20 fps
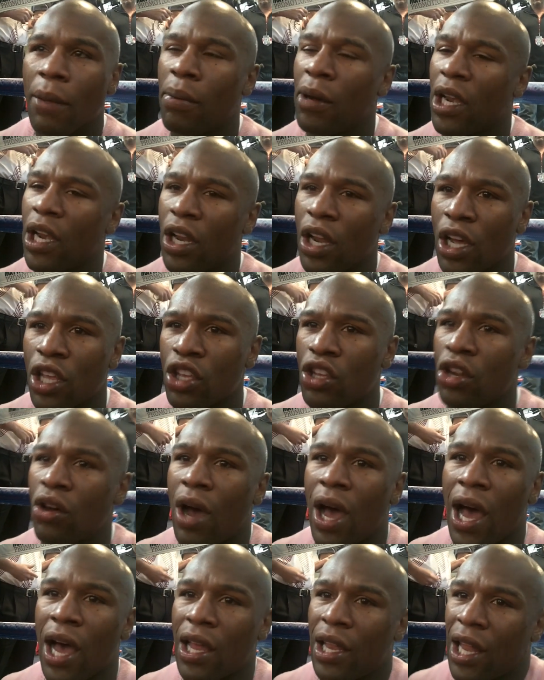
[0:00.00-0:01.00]
But, you
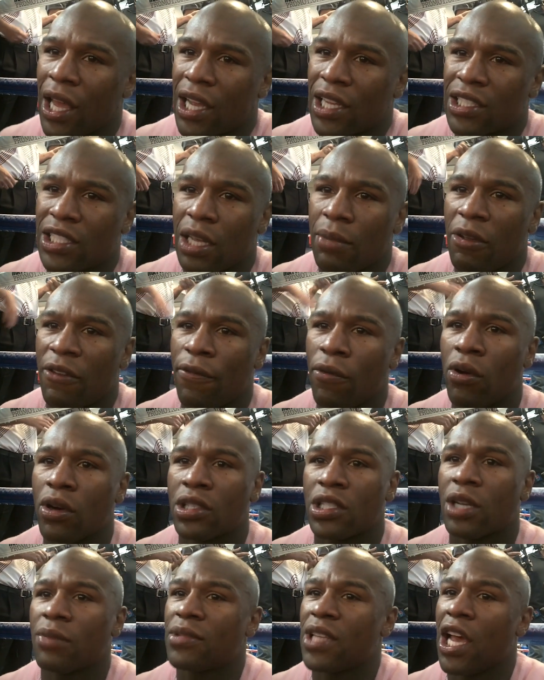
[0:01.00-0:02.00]
know, like I said
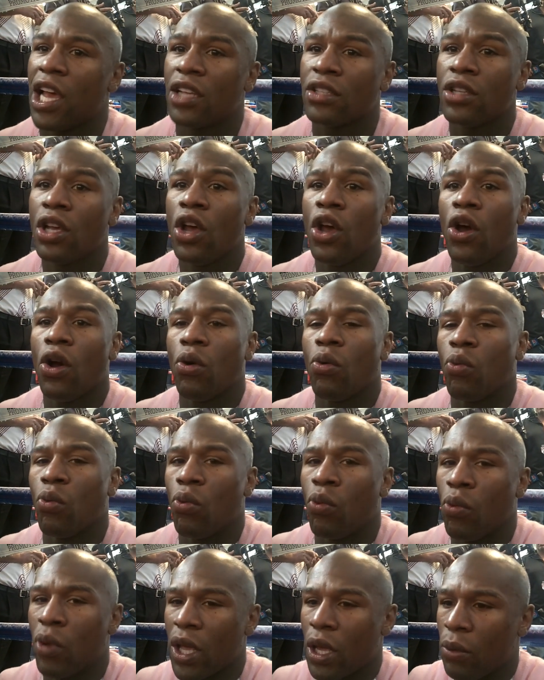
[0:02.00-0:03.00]
before, sometimes
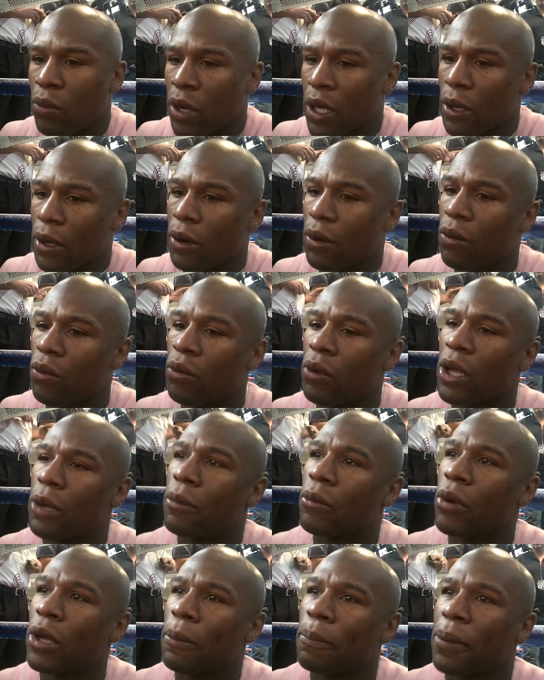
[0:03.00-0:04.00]
we
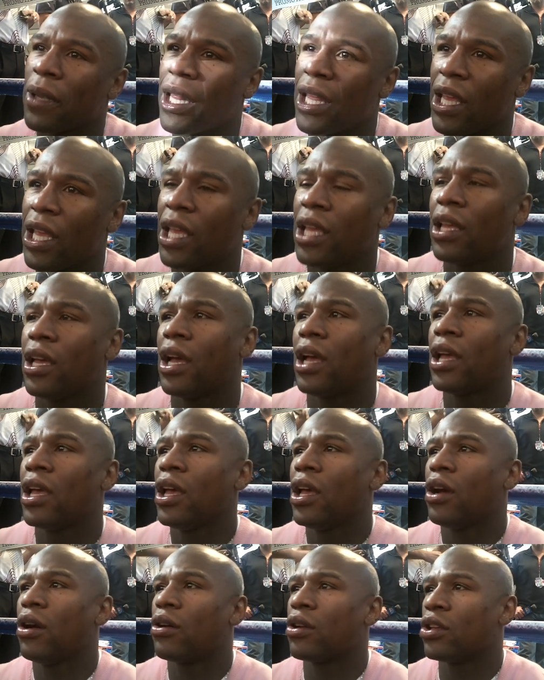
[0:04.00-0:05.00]
plead,
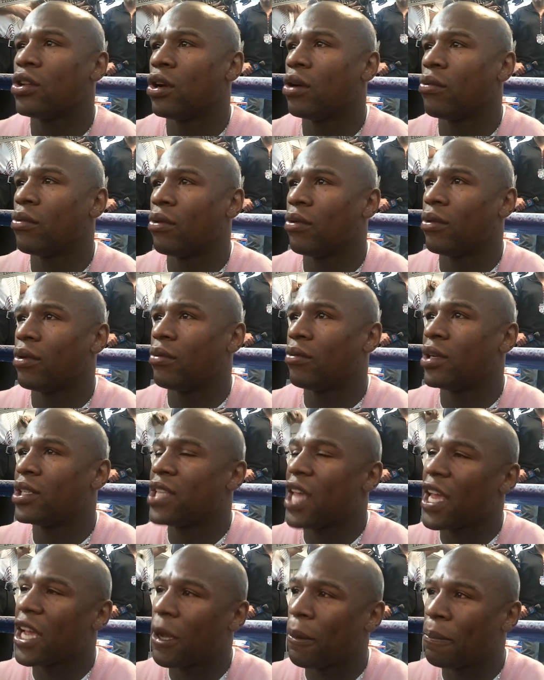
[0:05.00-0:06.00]
you know, we
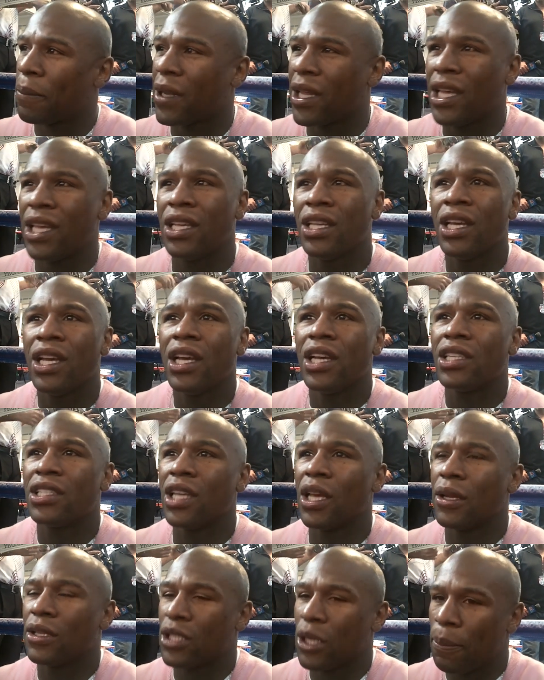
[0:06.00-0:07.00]
take a plea
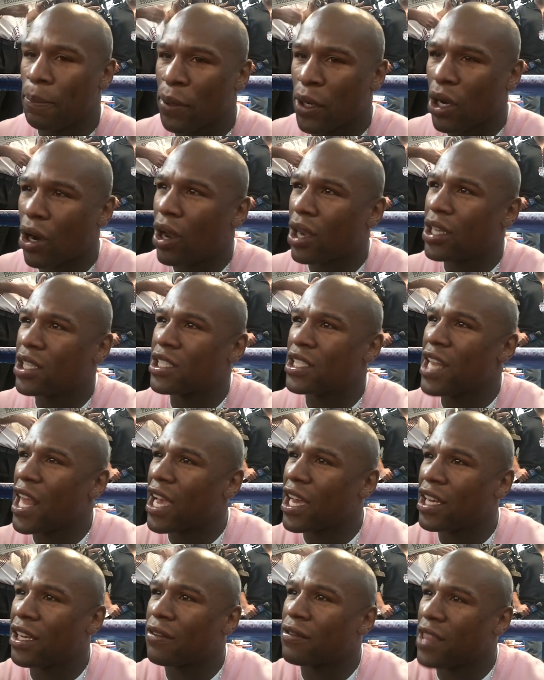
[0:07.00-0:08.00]
to put all these
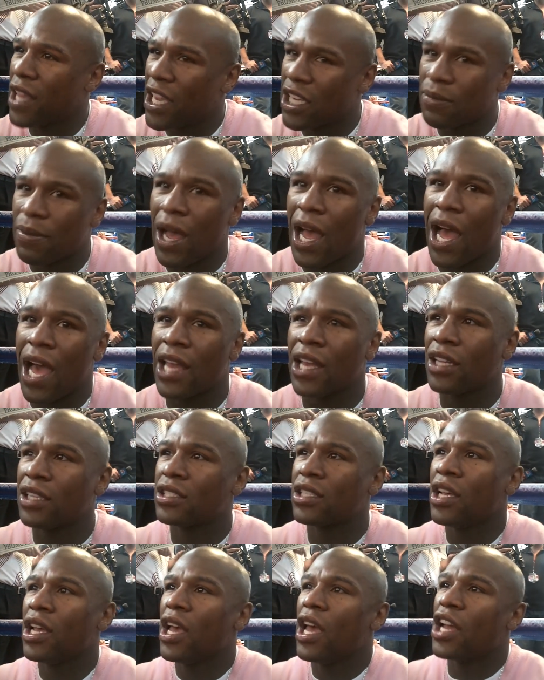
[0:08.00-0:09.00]
negative things behind
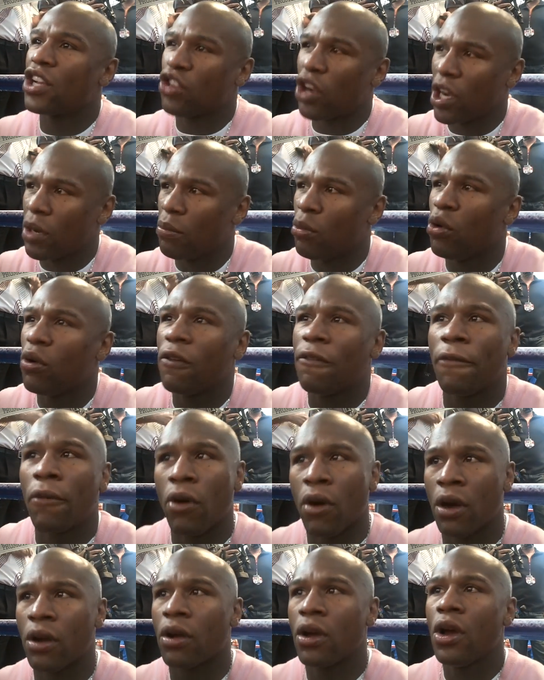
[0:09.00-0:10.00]
us and try to move
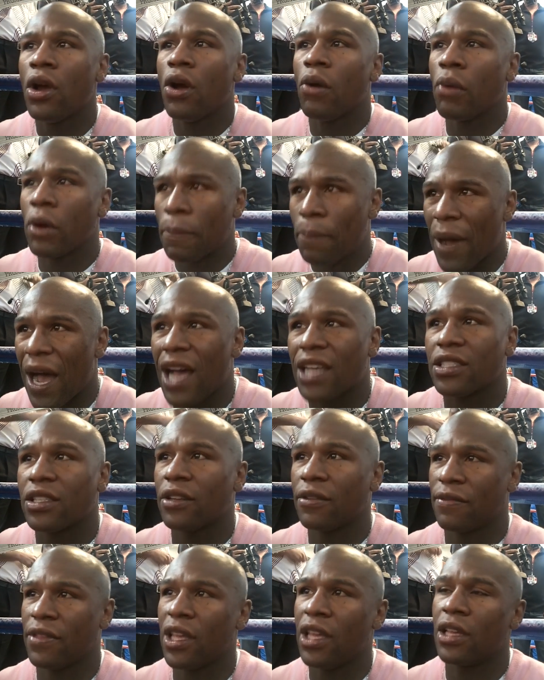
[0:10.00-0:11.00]
forward with
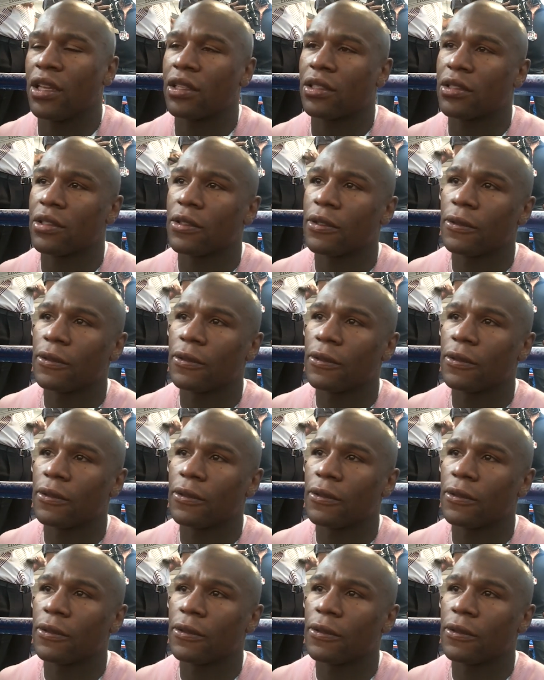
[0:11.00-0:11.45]
positive things.